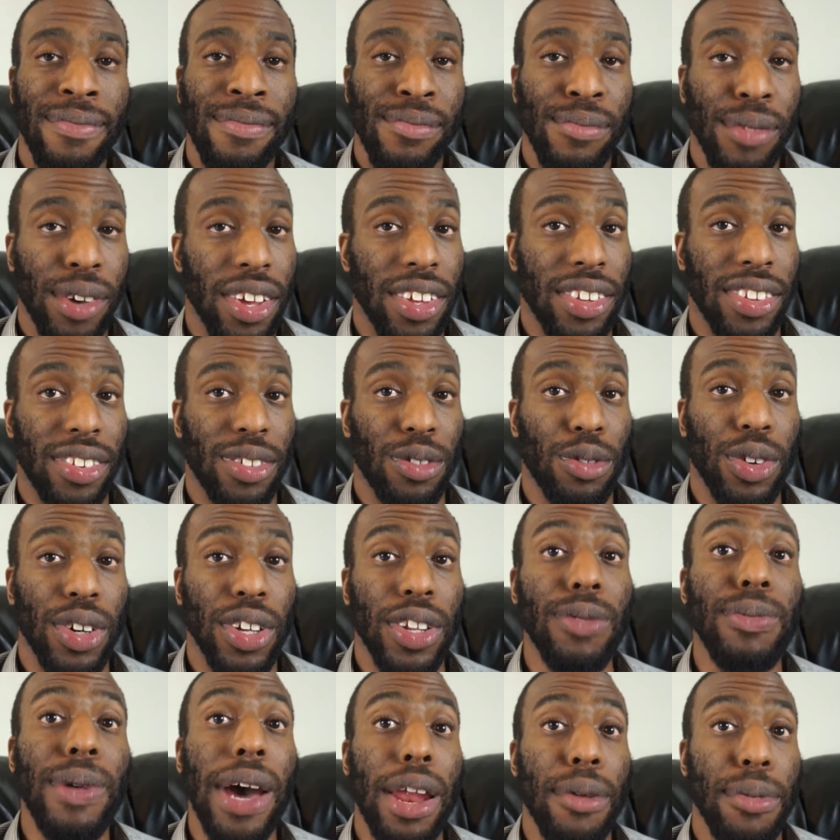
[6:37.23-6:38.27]
Because it
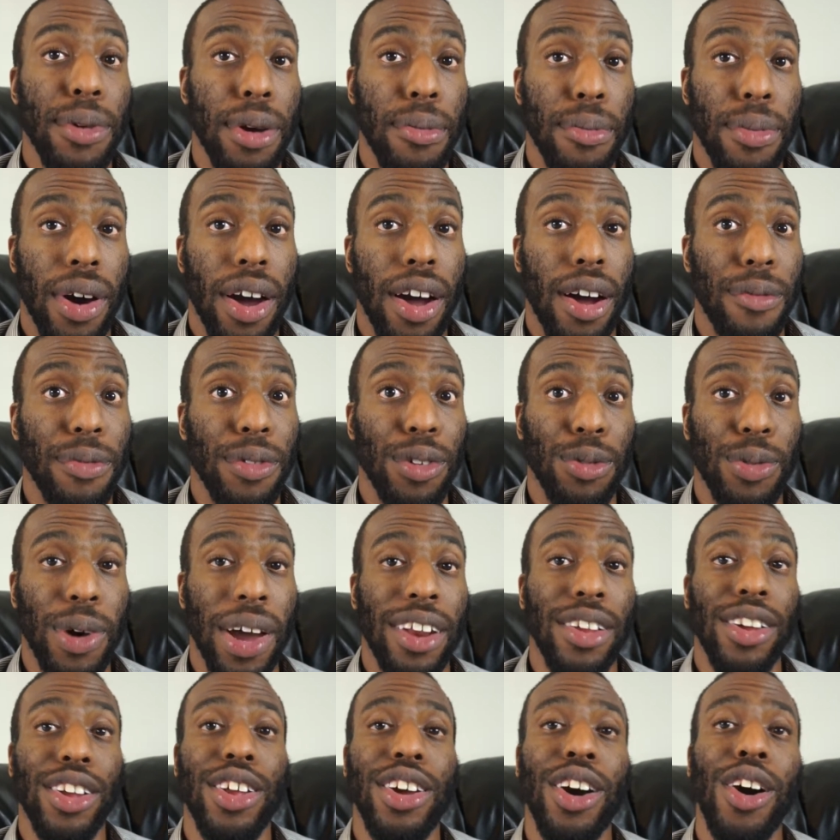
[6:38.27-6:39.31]
was about to be a bomb that was
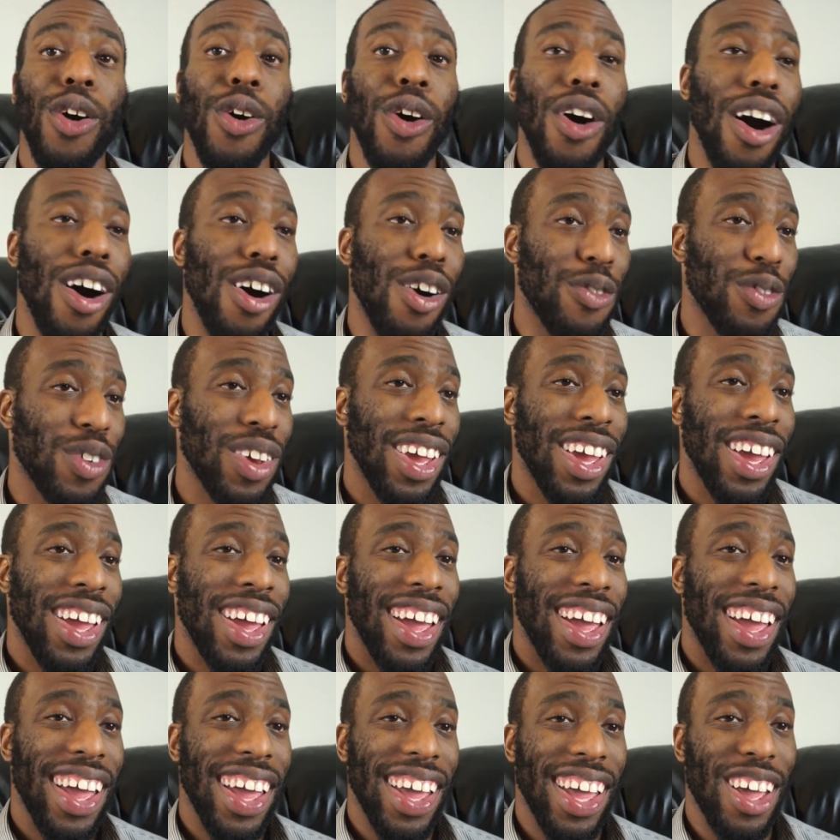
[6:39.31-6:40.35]
about to go off
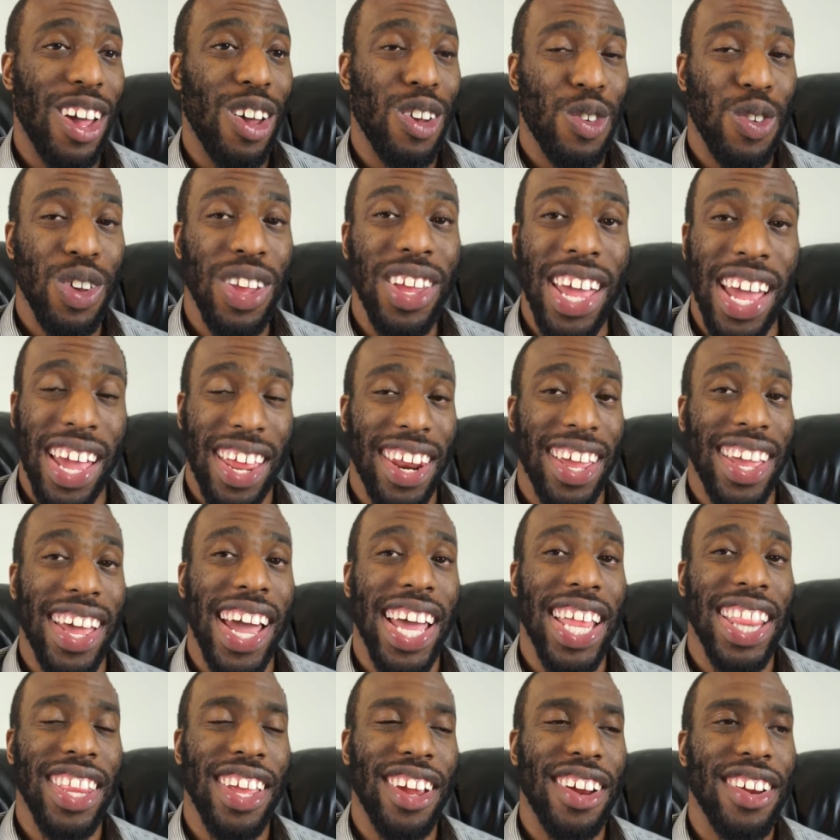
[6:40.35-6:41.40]
if he hadn't
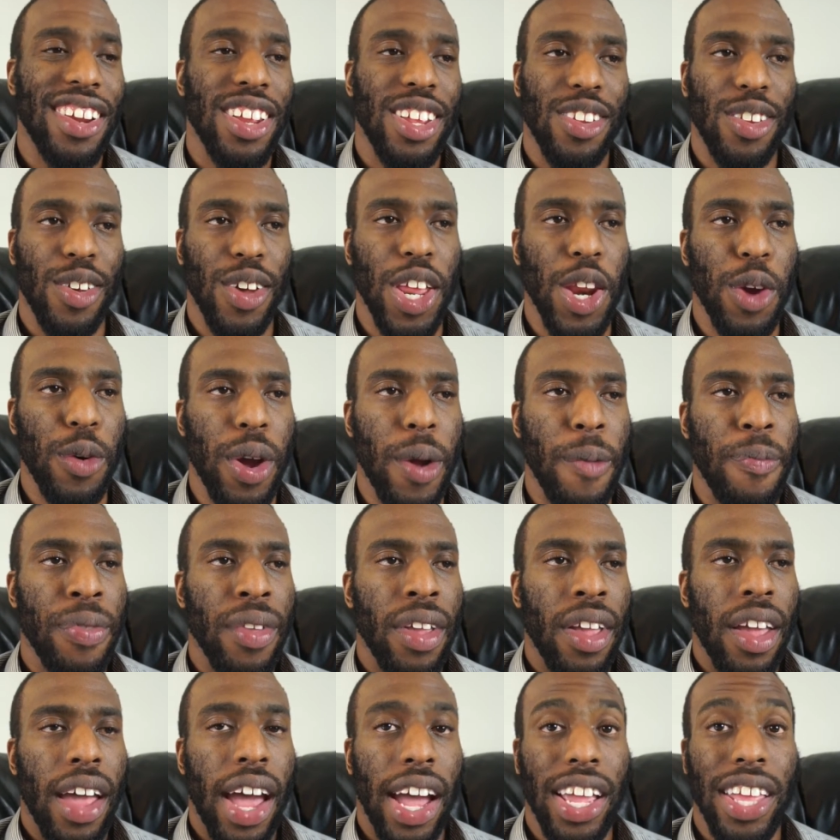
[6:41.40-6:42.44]
gotten there. So anyway,
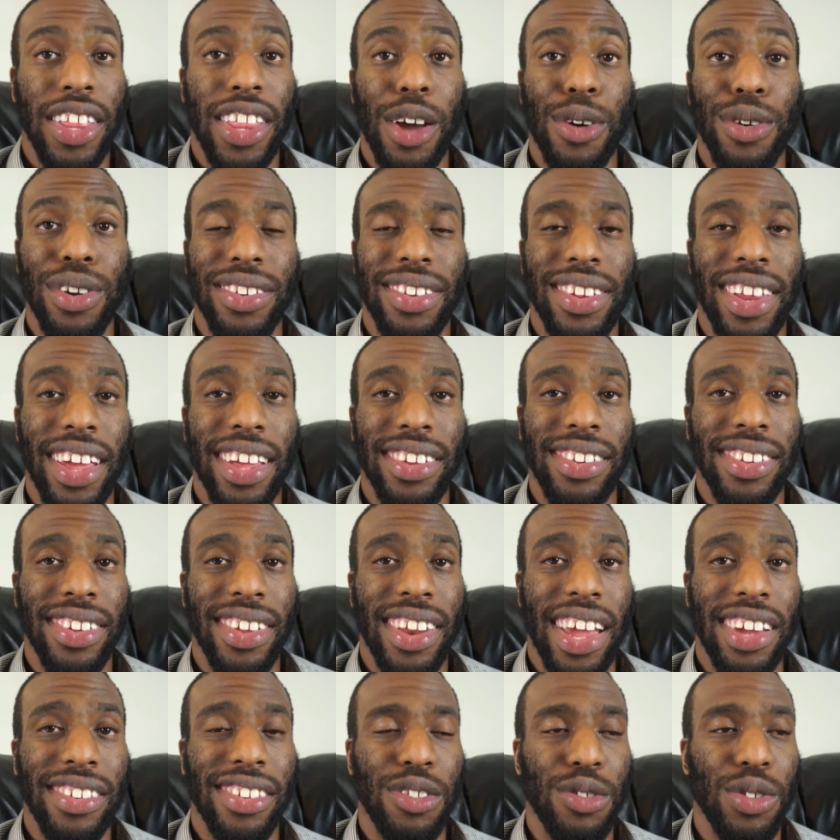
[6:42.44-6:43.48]
I give that one a 10 out of 10.
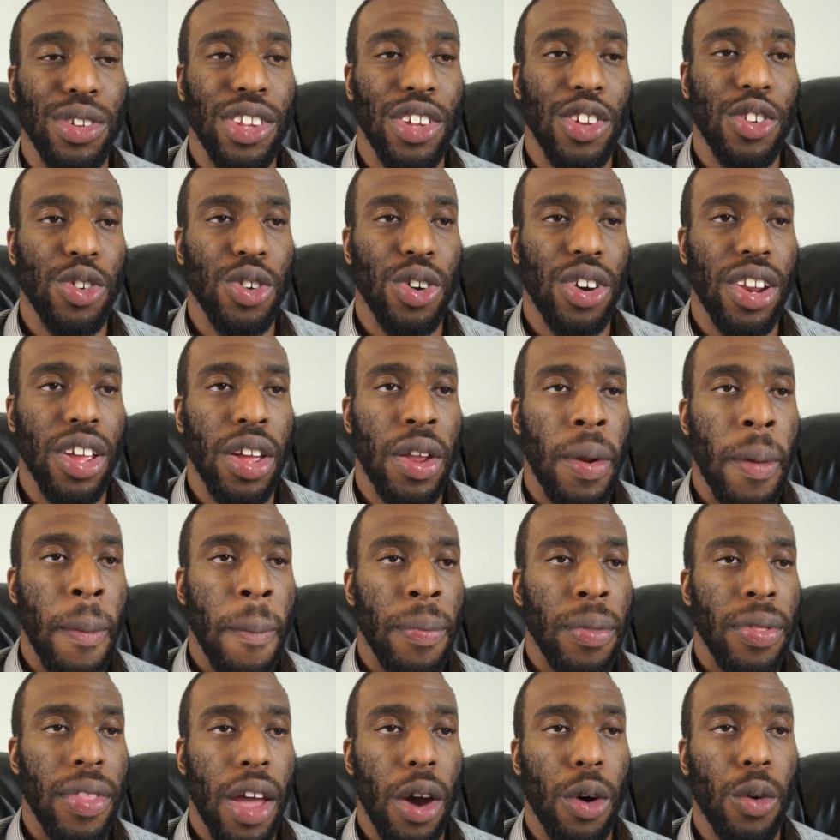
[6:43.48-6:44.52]
I actually really enjoyed it.
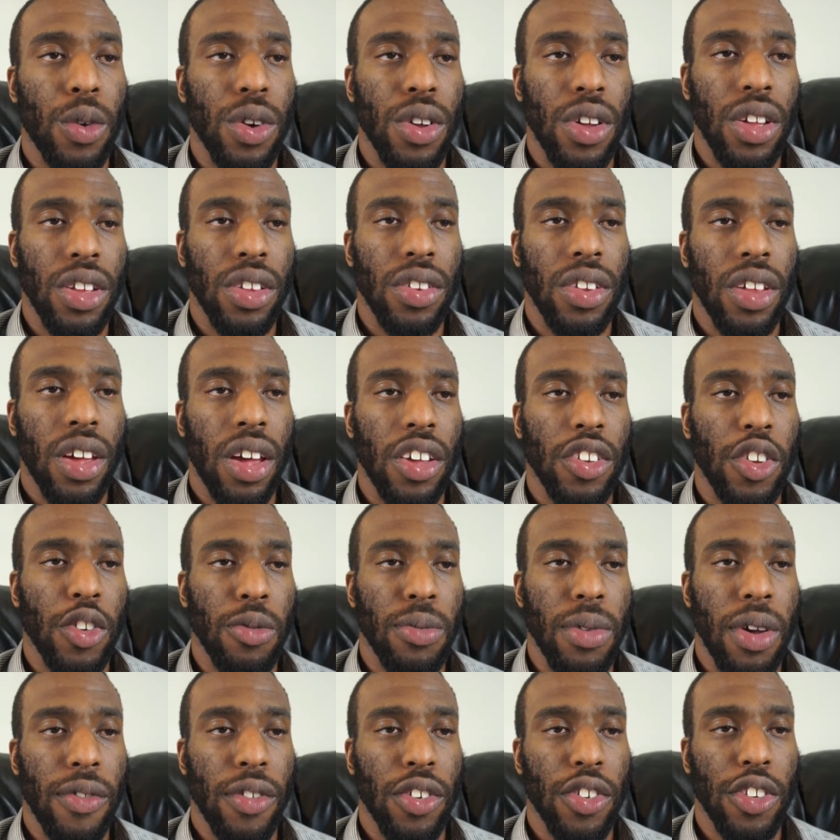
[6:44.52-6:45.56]
That was
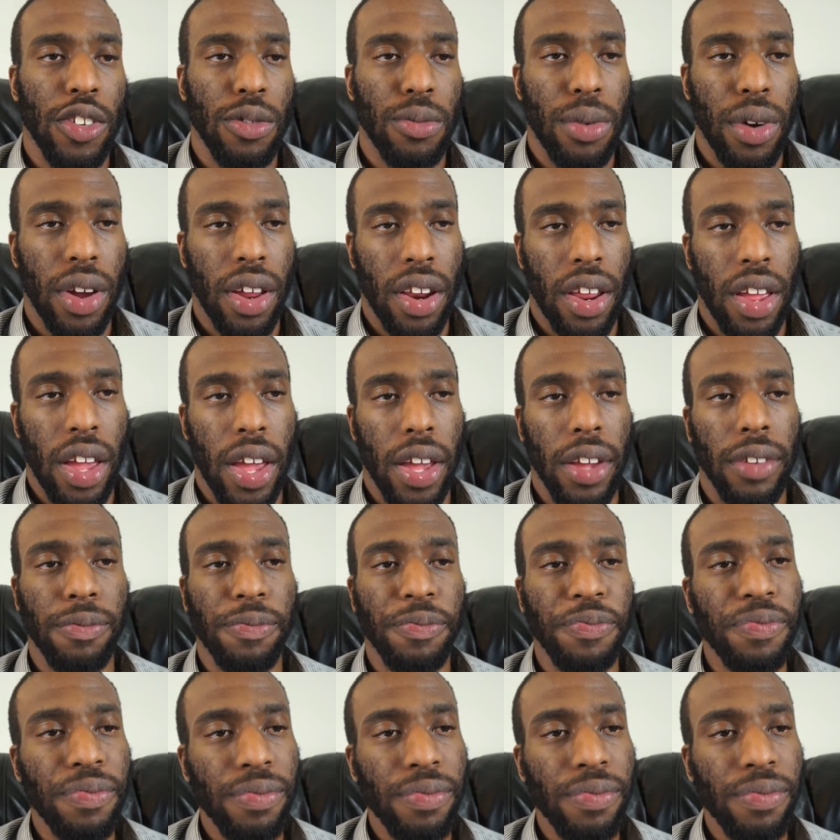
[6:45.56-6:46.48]
Superman versus Brainiac.